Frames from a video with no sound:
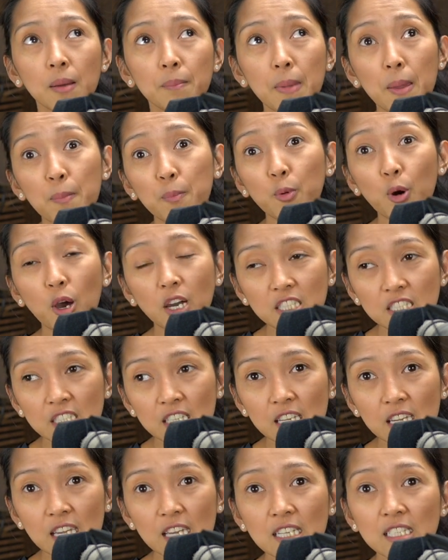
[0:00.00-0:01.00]
my
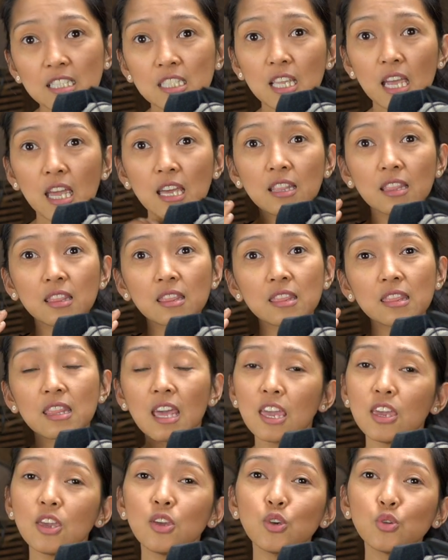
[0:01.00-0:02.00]
project is. And
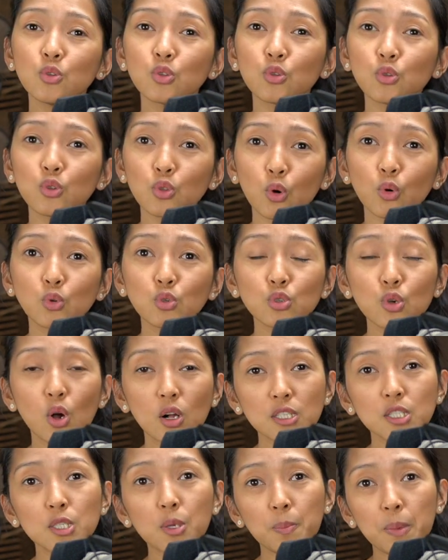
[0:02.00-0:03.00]
thank you to those
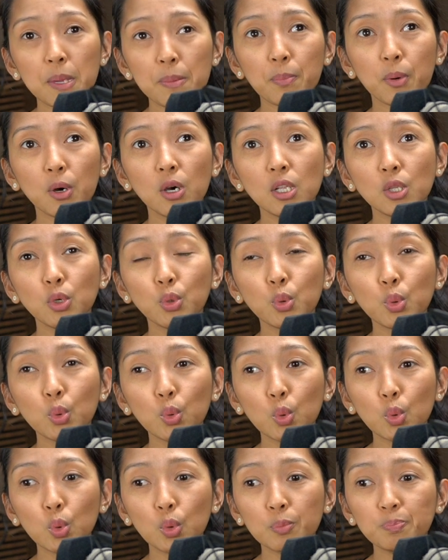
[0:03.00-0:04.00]
also people
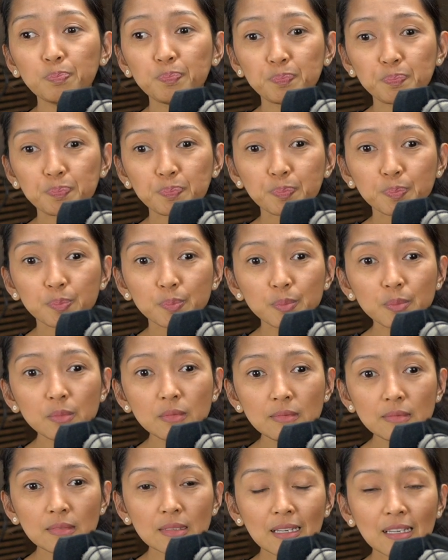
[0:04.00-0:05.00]
who
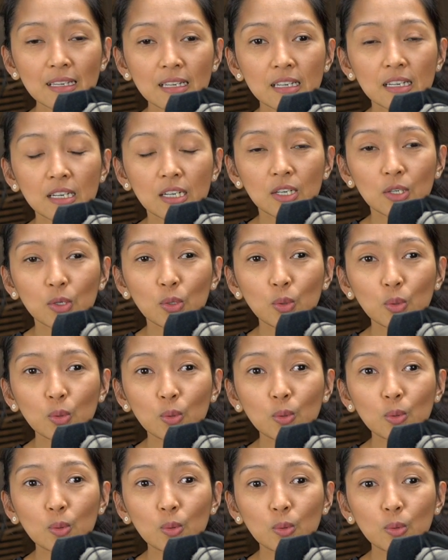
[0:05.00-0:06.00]

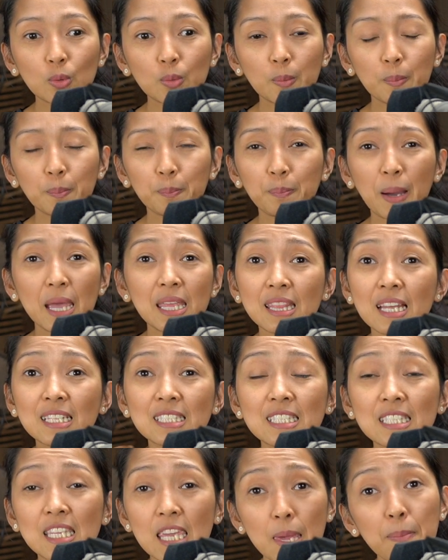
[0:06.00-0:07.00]
who by
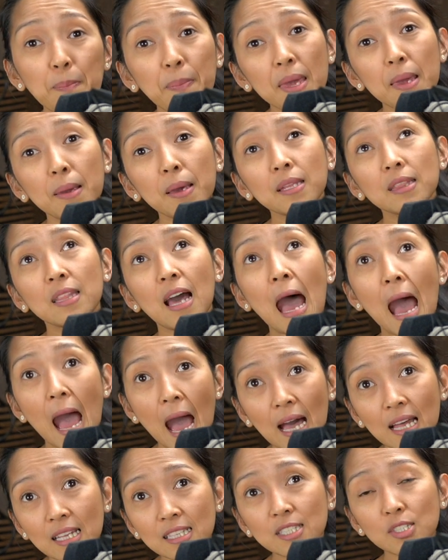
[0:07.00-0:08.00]
not skipping the
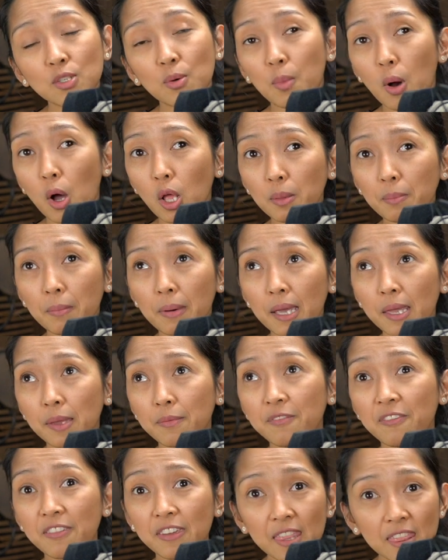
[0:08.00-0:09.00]
ads of all my
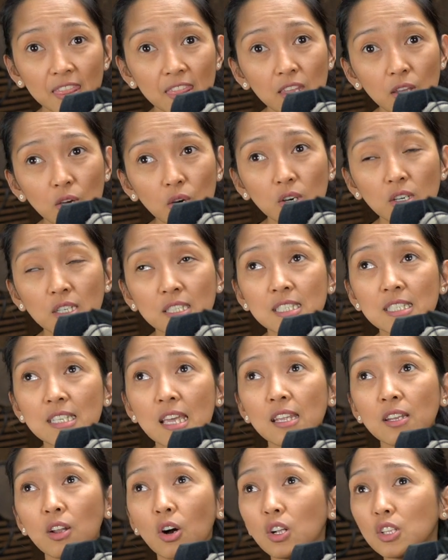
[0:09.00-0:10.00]
videos,
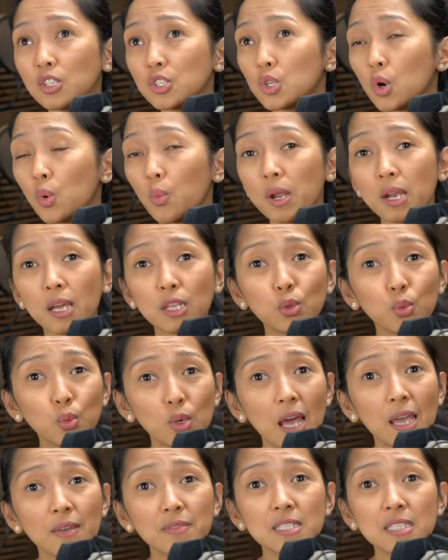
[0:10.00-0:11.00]
and also when I do
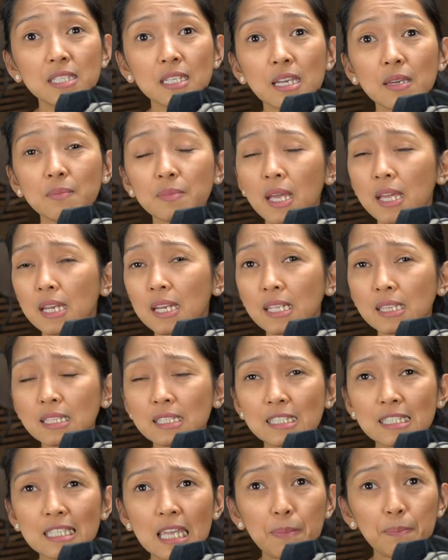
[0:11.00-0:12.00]
live stream, they're
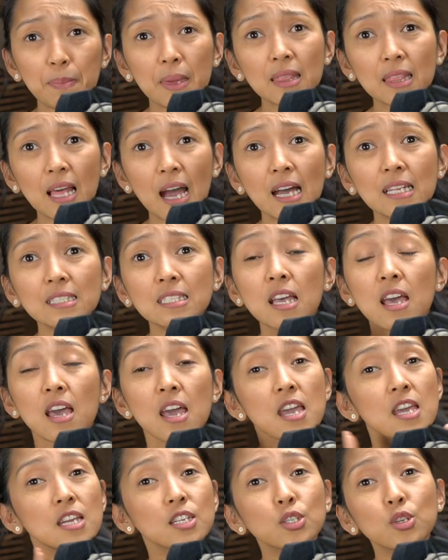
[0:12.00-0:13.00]
not skipping the ads.
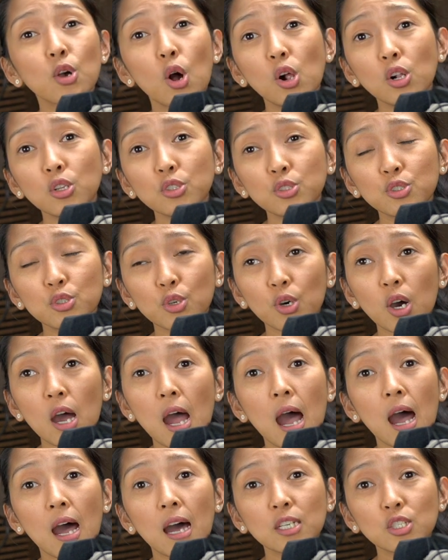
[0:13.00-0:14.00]
It's also
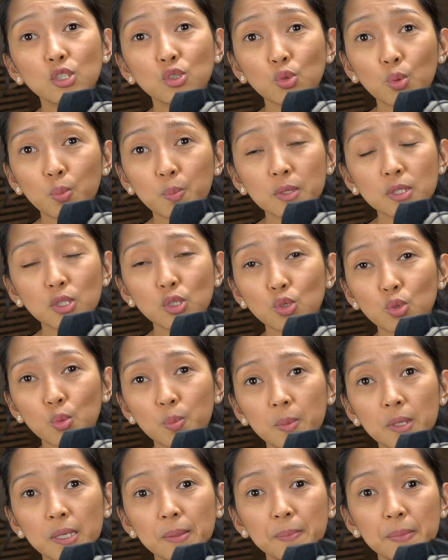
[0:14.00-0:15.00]
a super
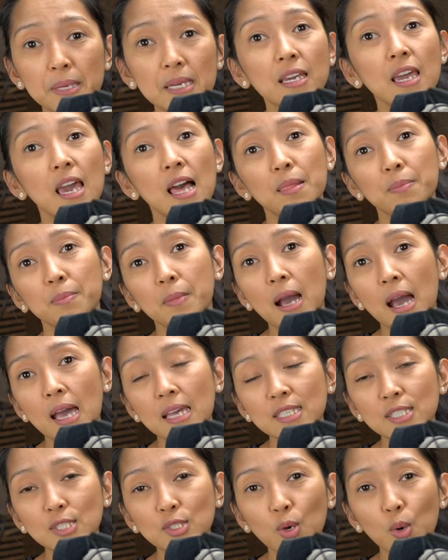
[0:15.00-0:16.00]
super big help,
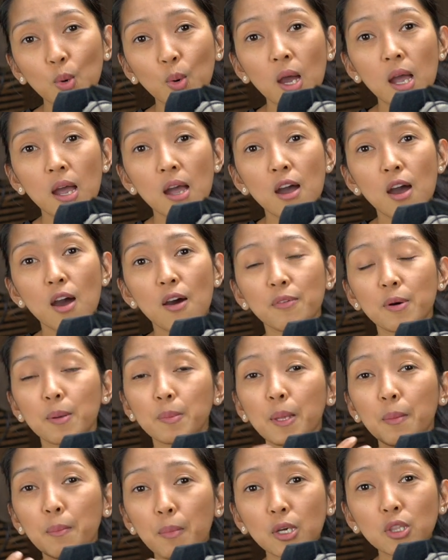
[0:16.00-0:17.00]
guys. So
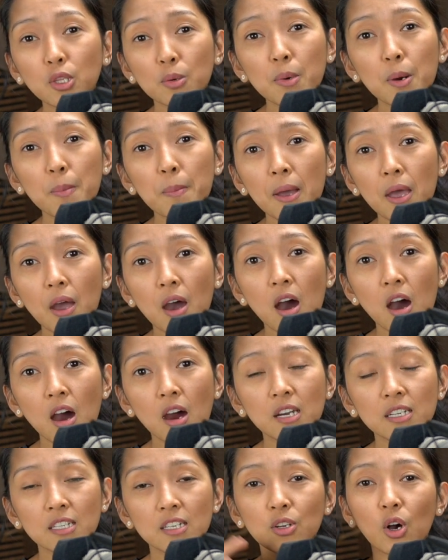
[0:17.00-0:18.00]
from the bottom of my
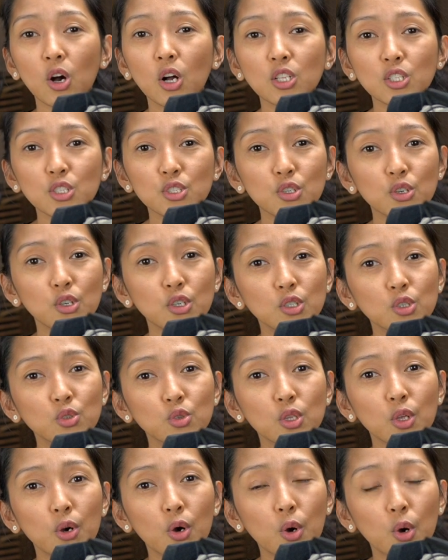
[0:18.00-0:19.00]
heart, and also
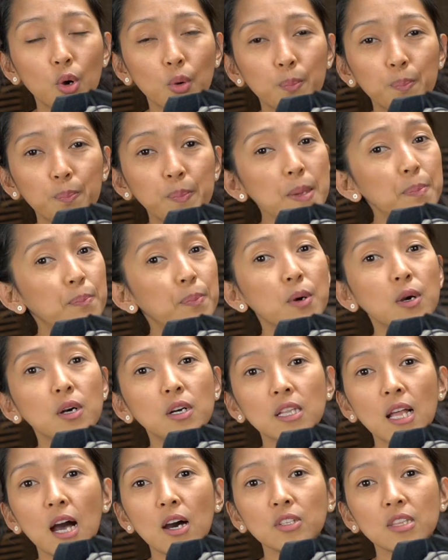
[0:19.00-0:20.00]
to the
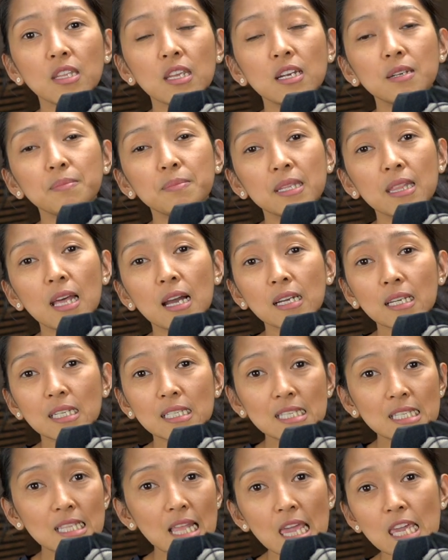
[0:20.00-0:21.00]
people out there in
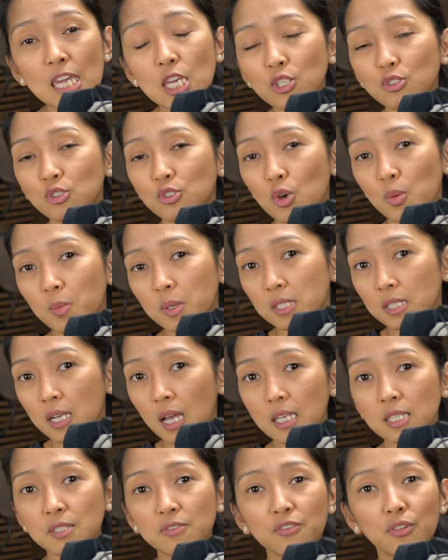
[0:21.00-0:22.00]
Batangas, thank you so much,
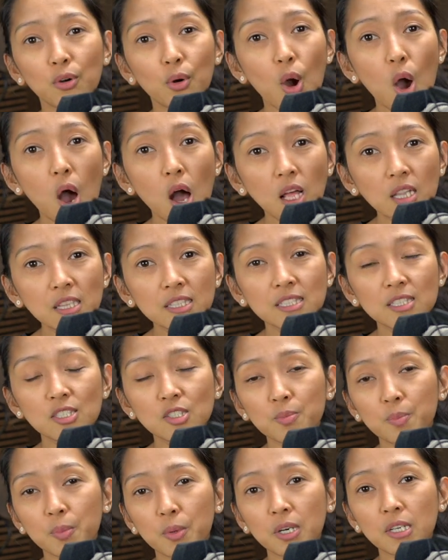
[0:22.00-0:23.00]
guys, for all the
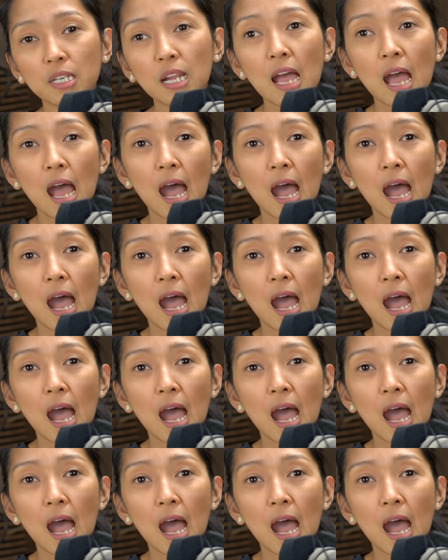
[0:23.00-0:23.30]
support.